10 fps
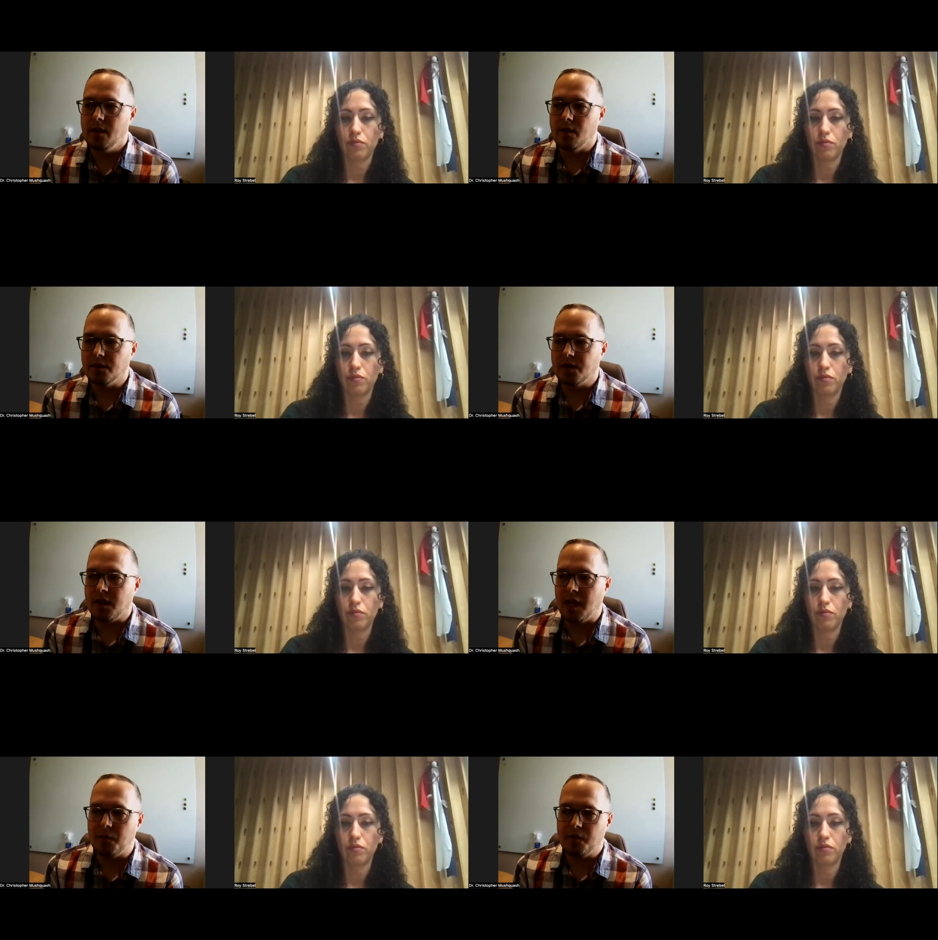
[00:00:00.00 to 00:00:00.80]
Speaker 1: those
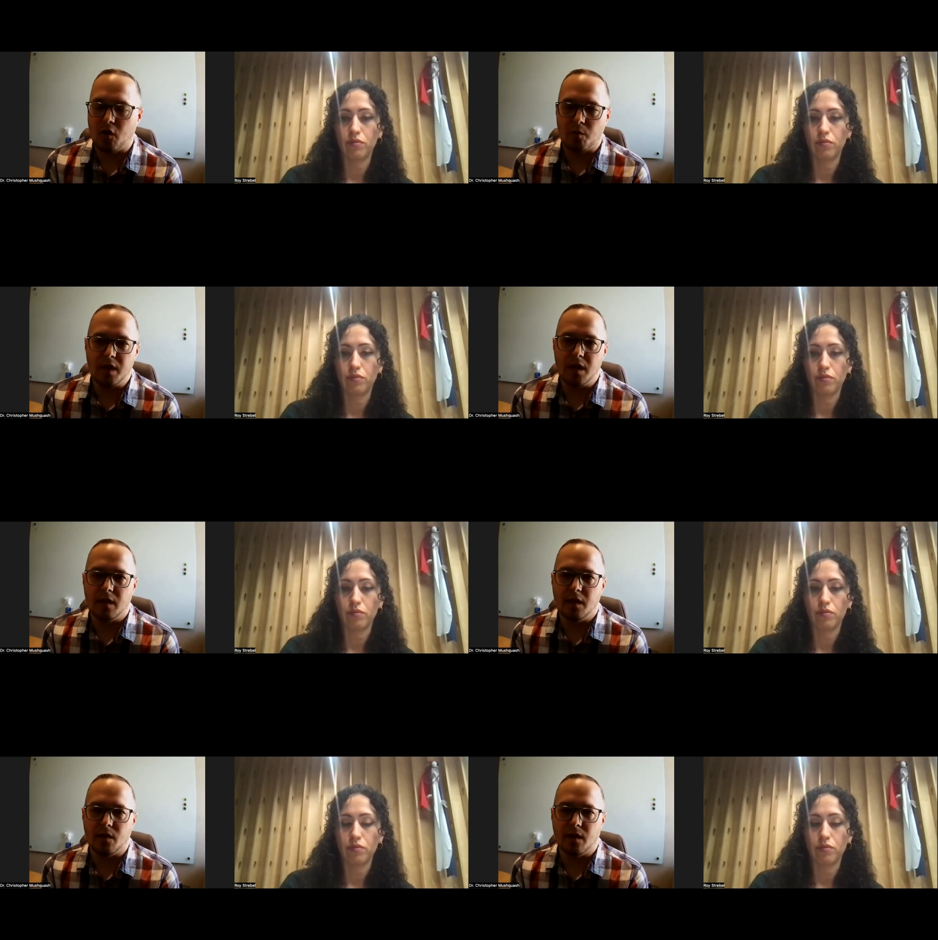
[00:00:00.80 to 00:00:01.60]
that came before
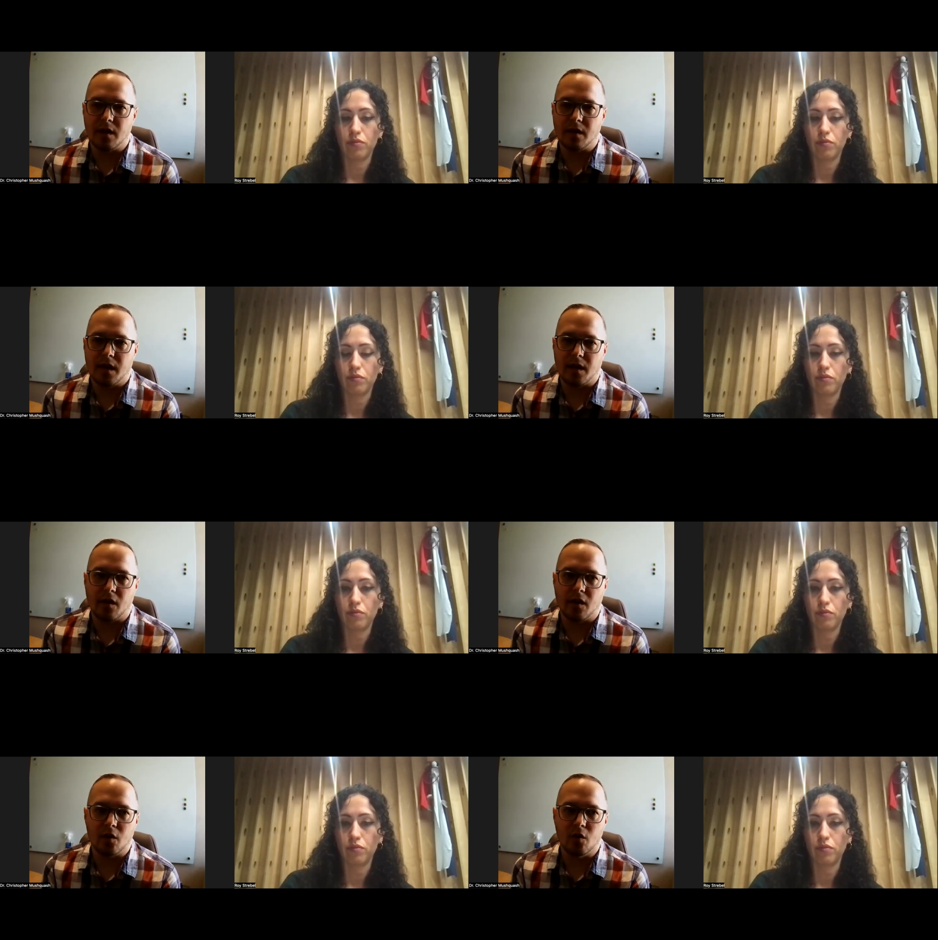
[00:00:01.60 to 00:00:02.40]
me, you know, had a, had a
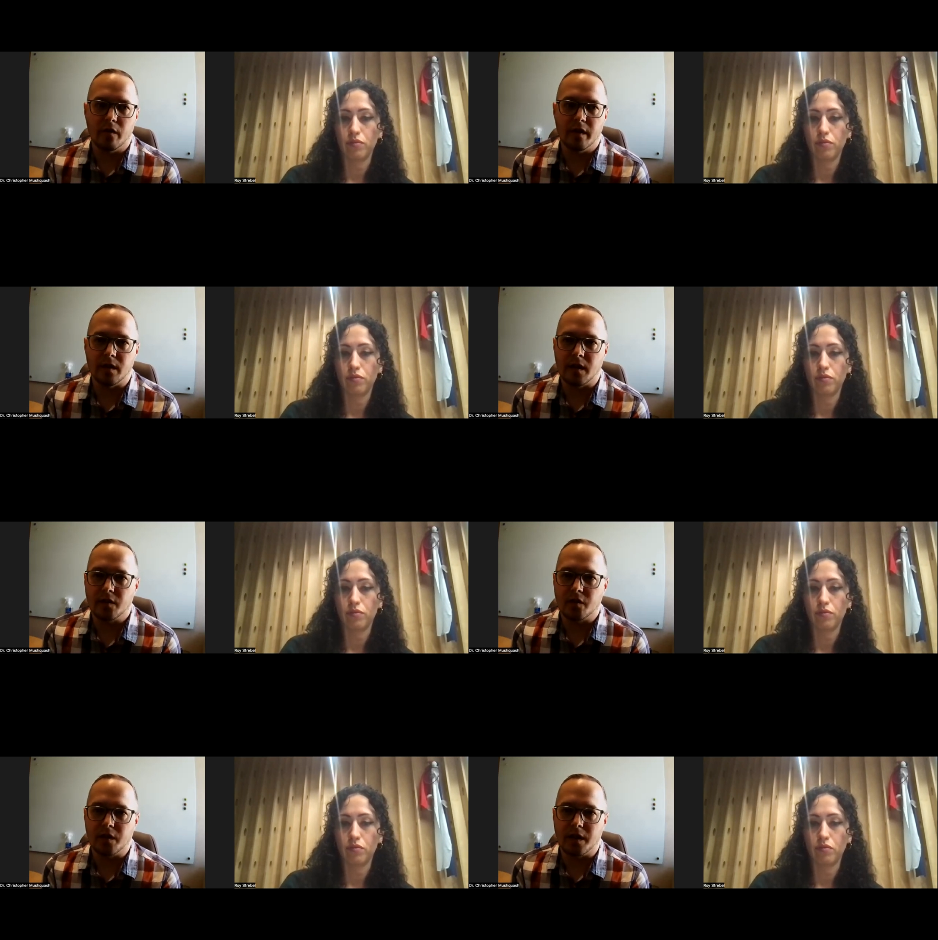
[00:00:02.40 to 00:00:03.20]
hard go of it, and I
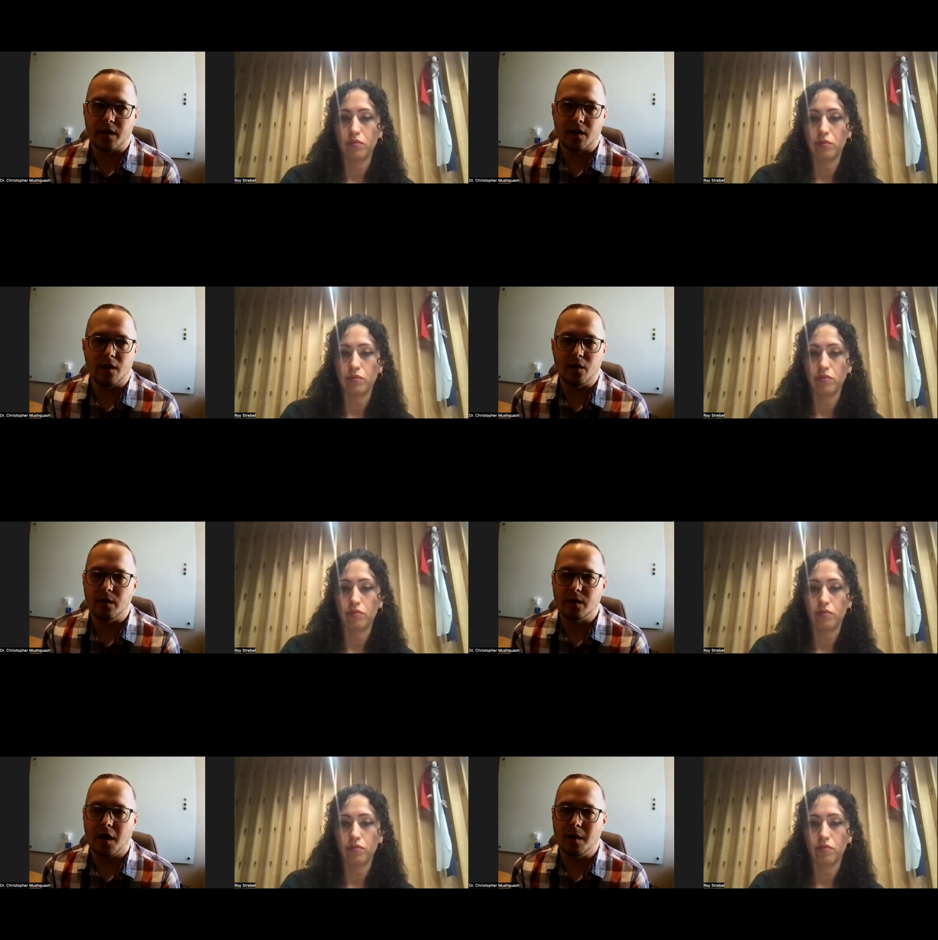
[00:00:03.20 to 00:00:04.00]
certainly had a hard
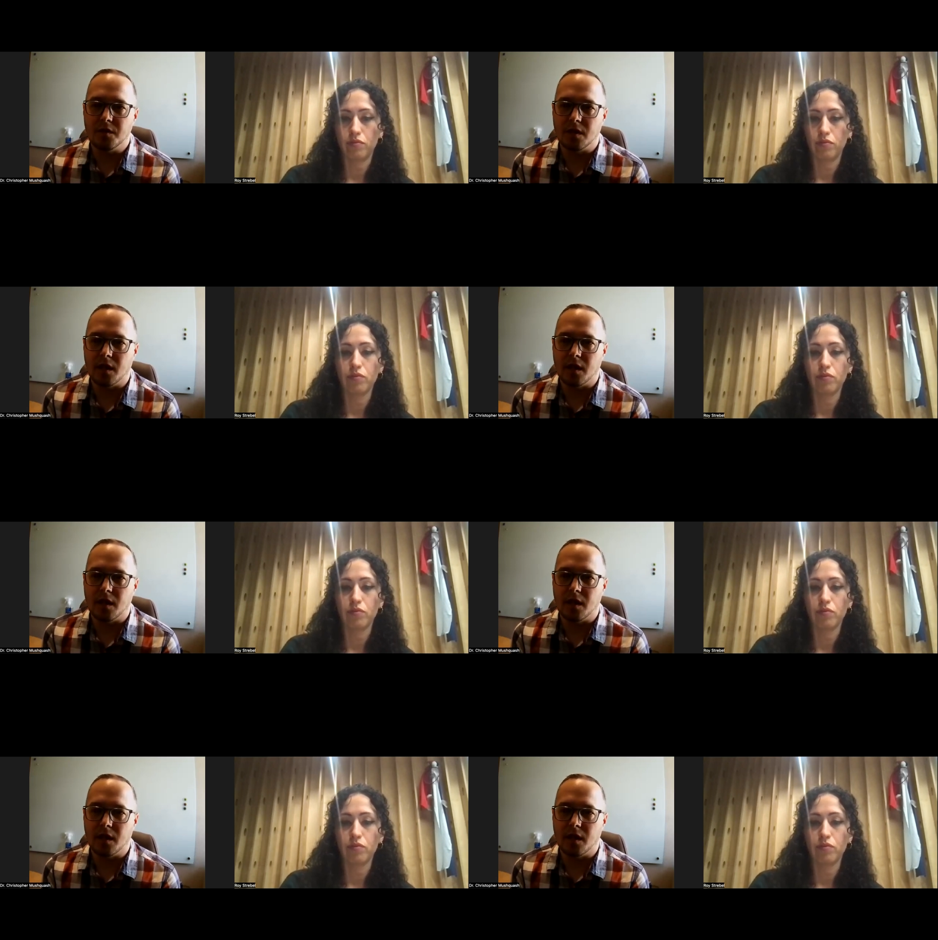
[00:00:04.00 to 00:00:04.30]
go at times.